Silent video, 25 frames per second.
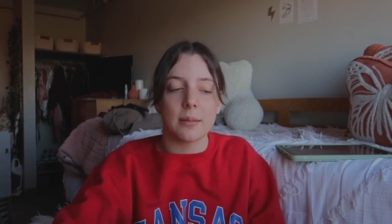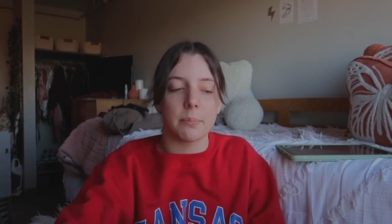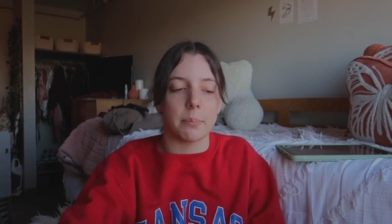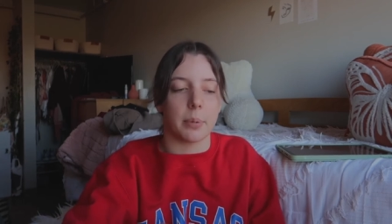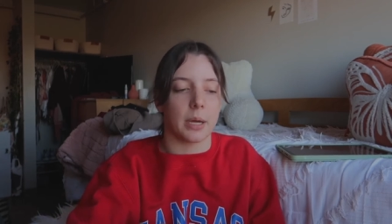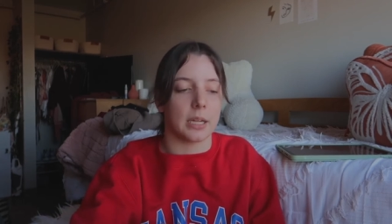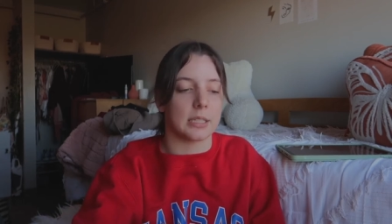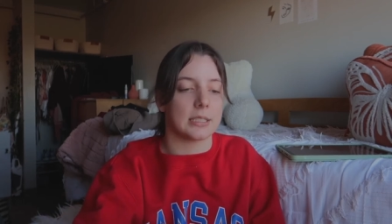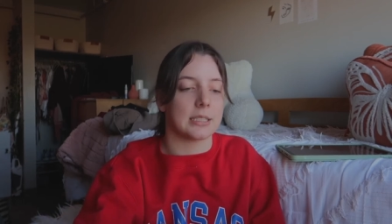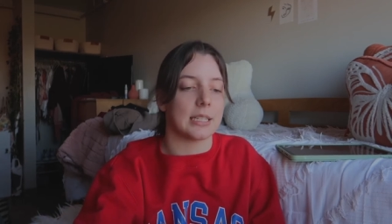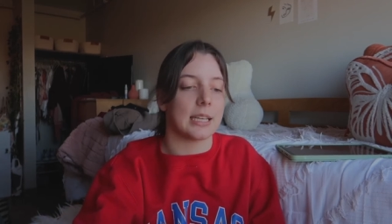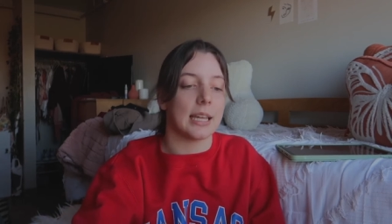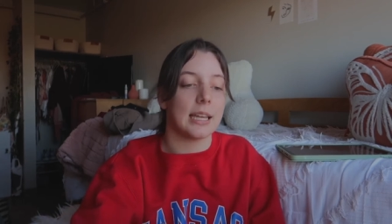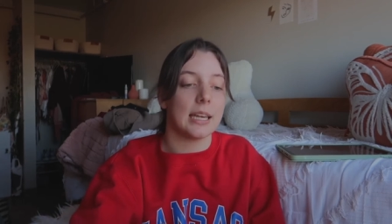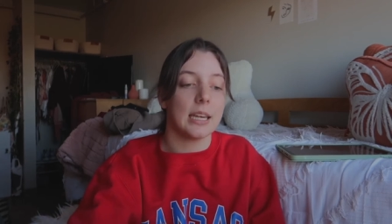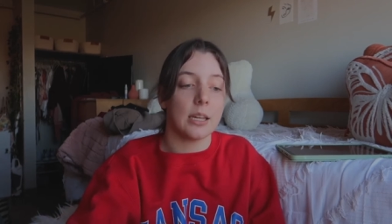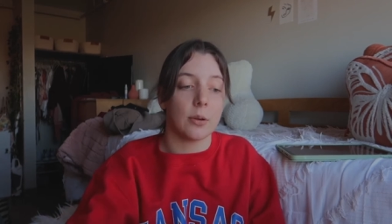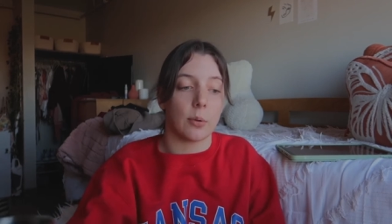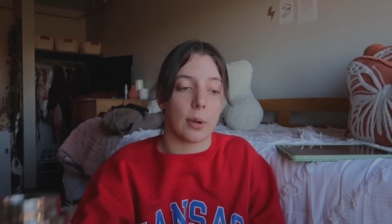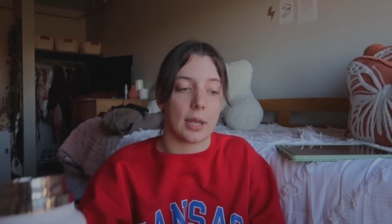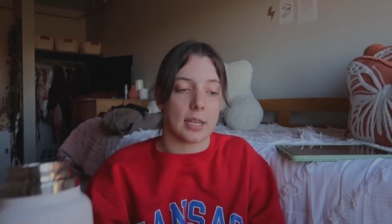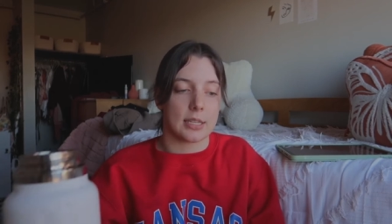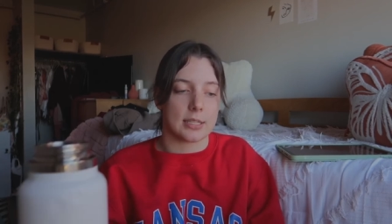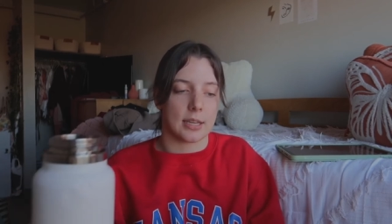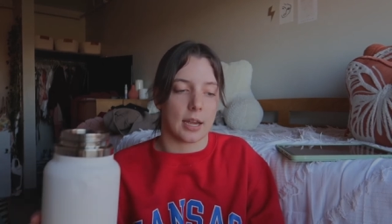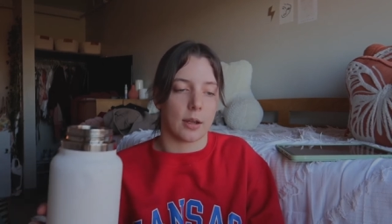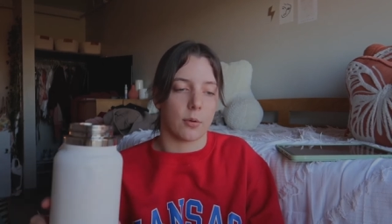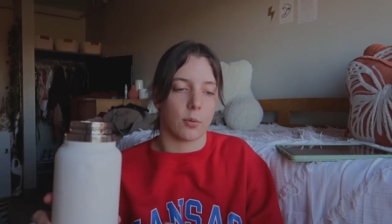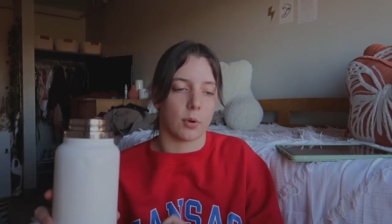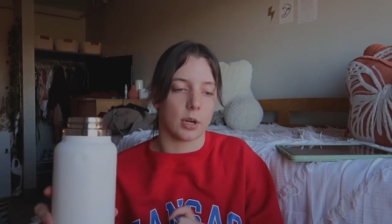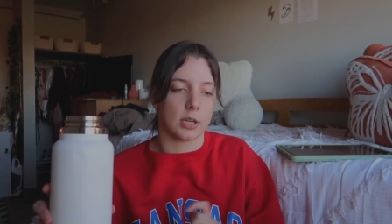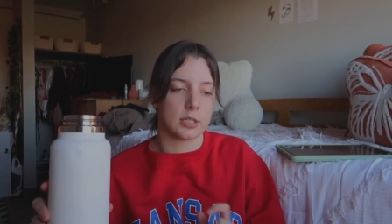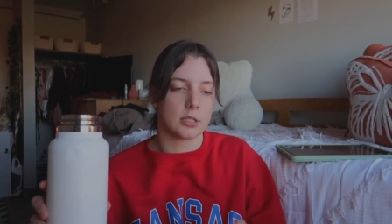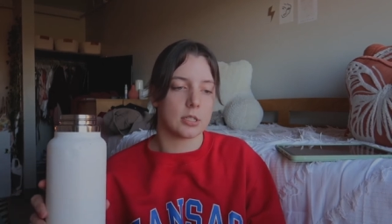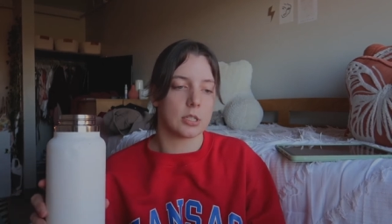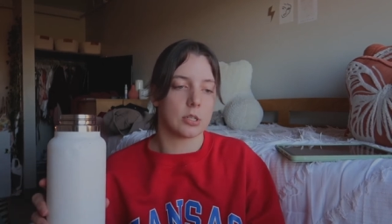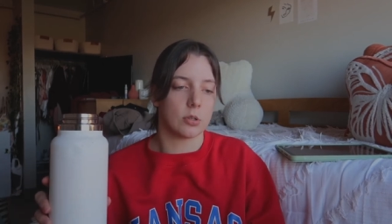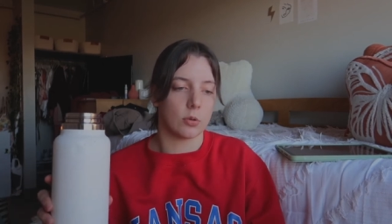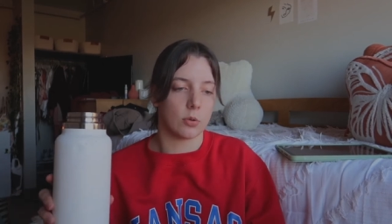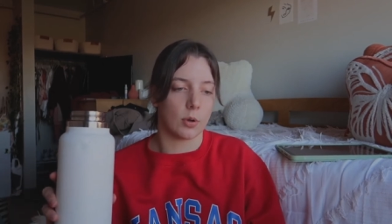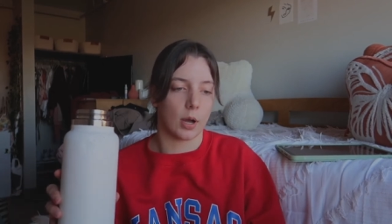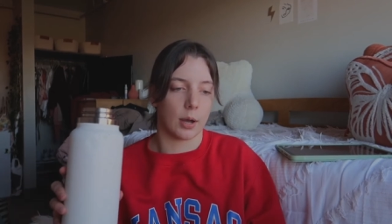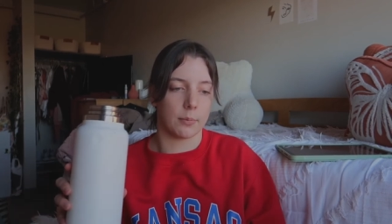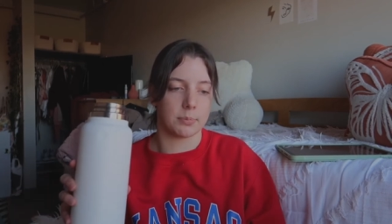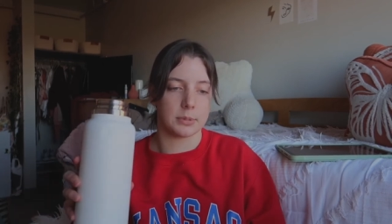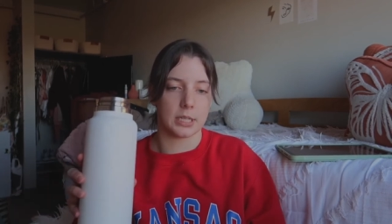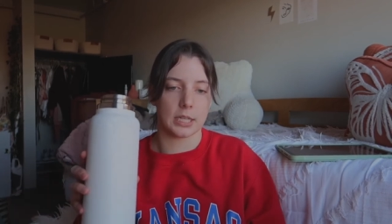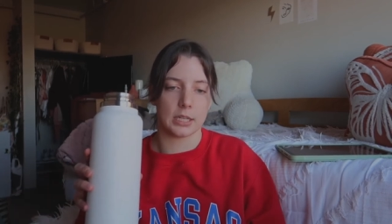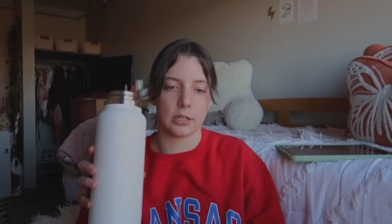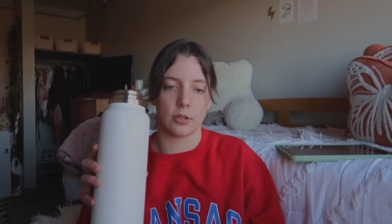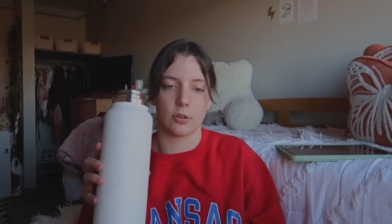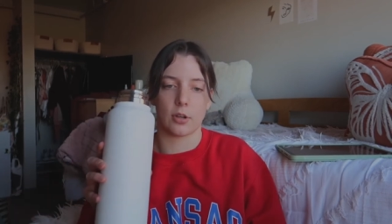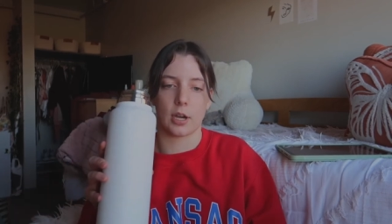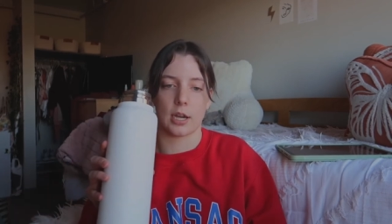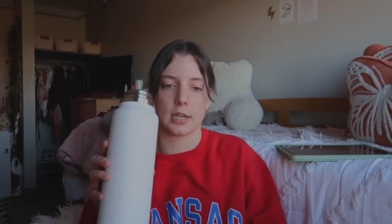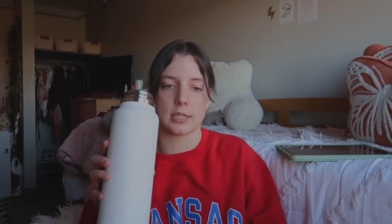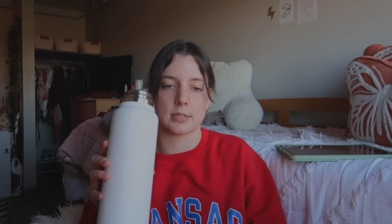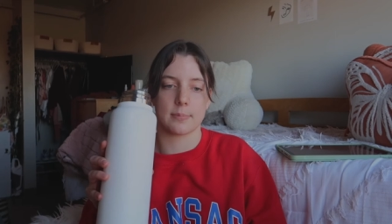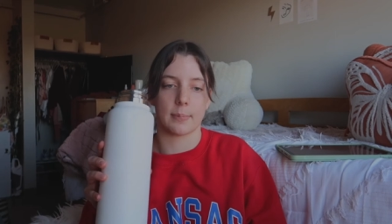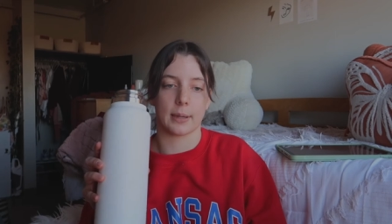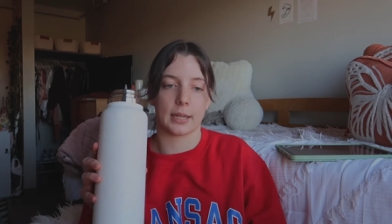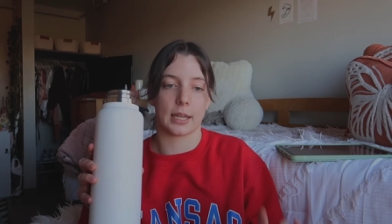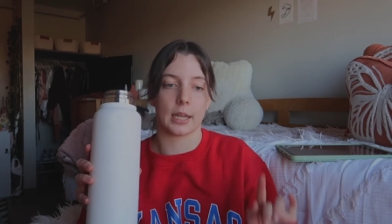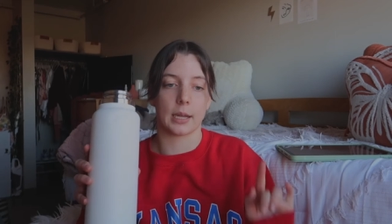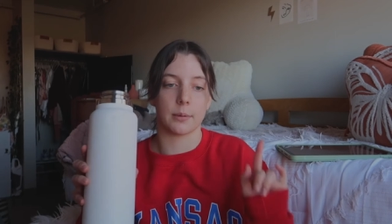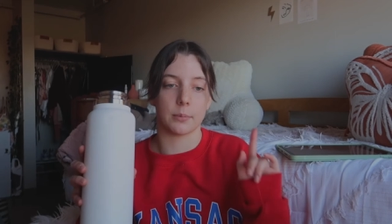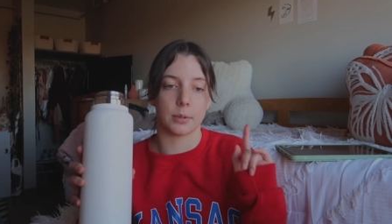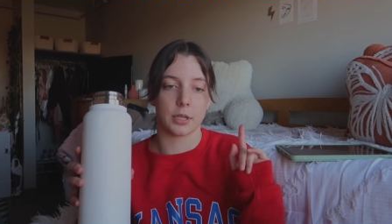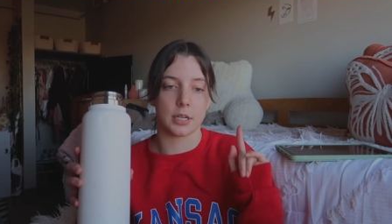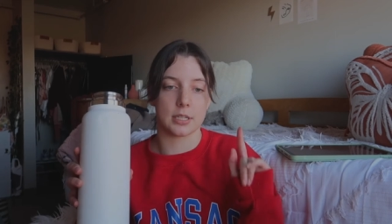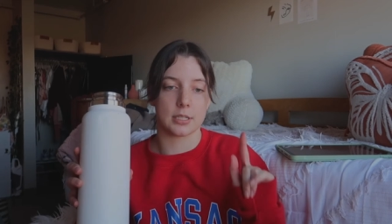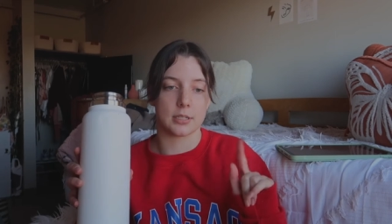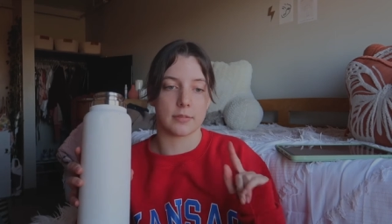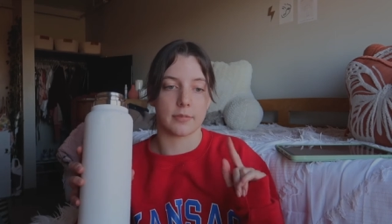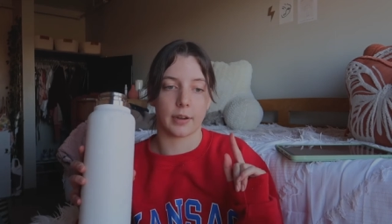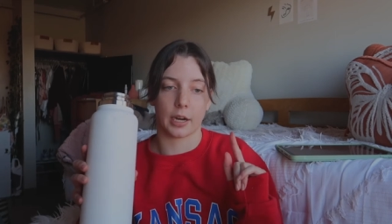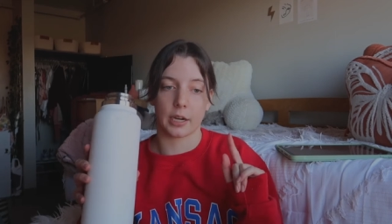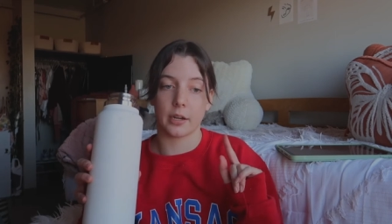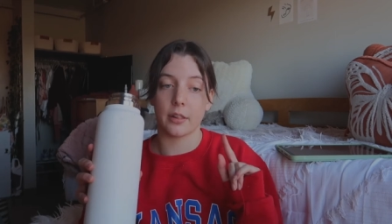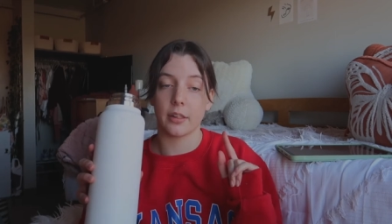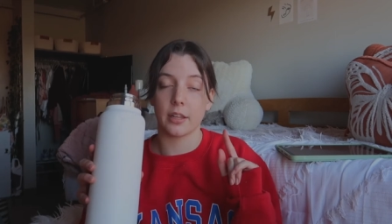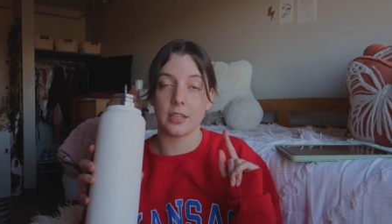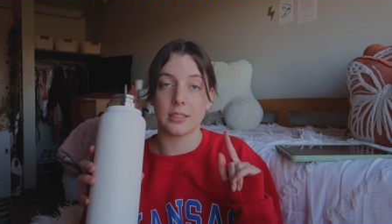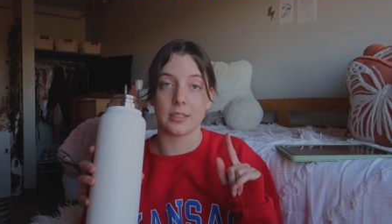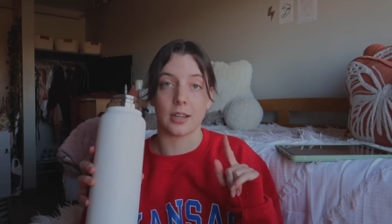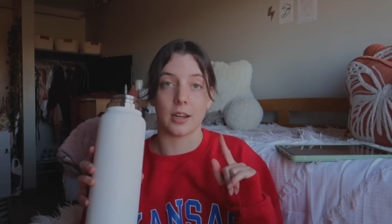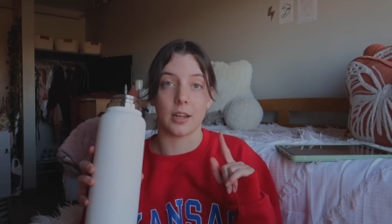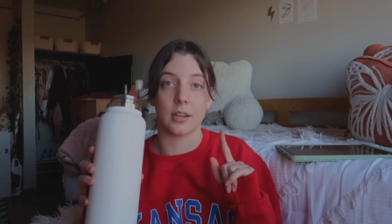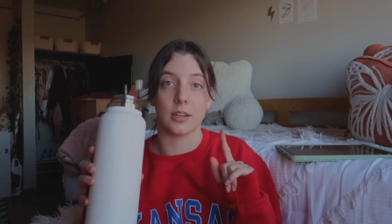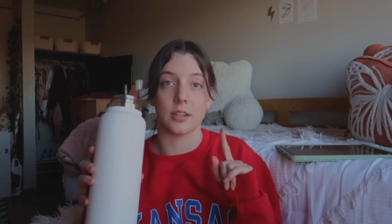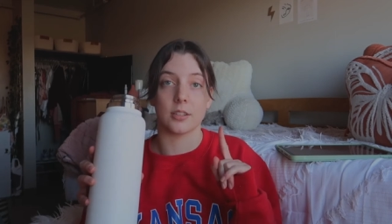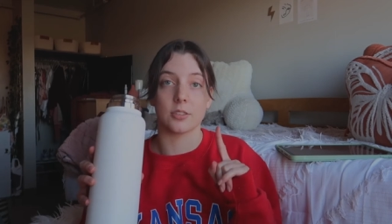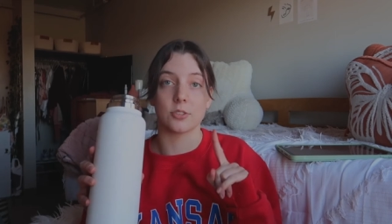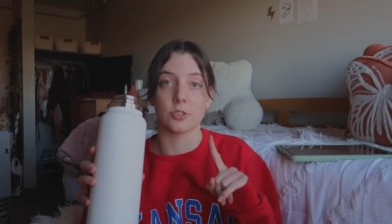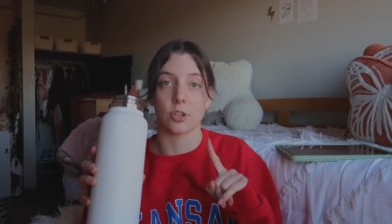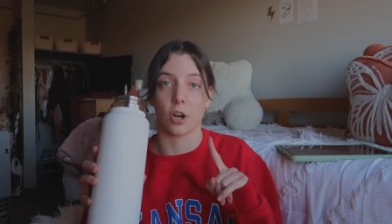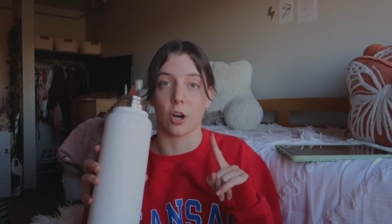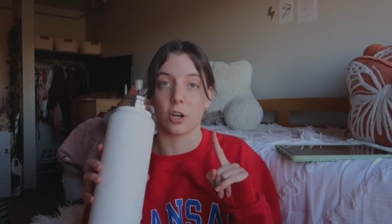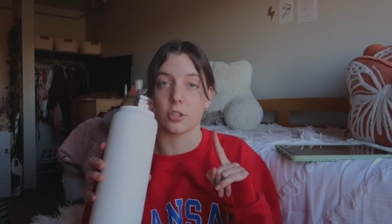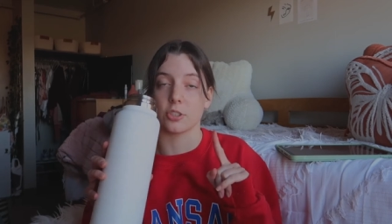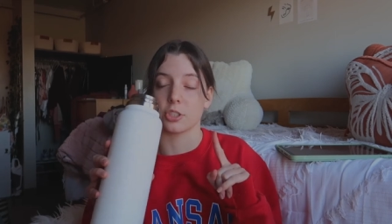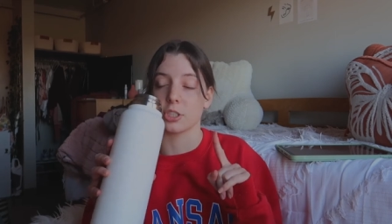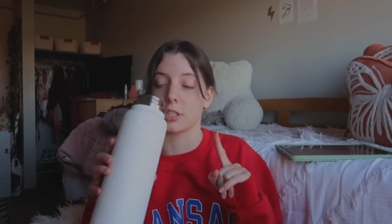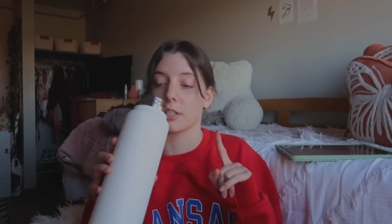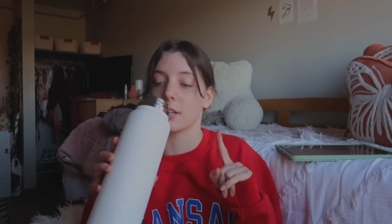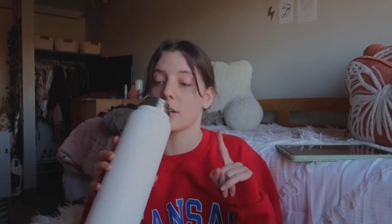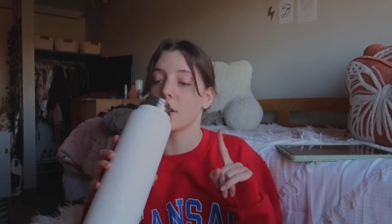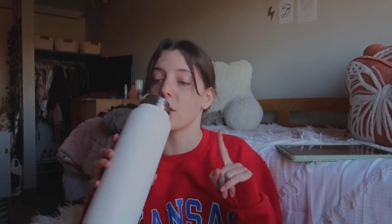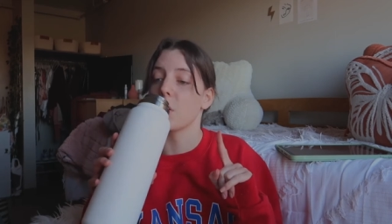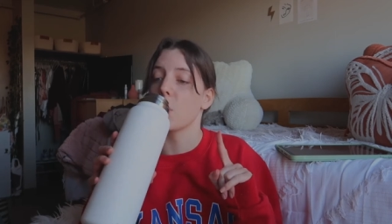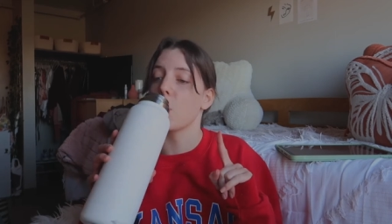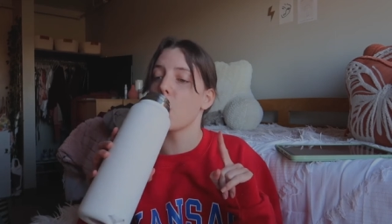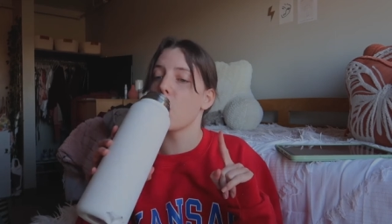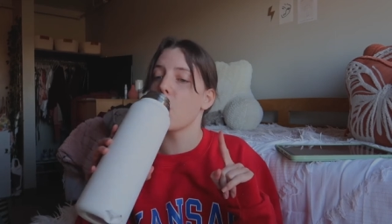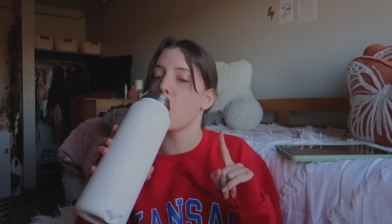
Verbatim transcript: But anyways, I wanted to update you guys. My camera is finally done charging.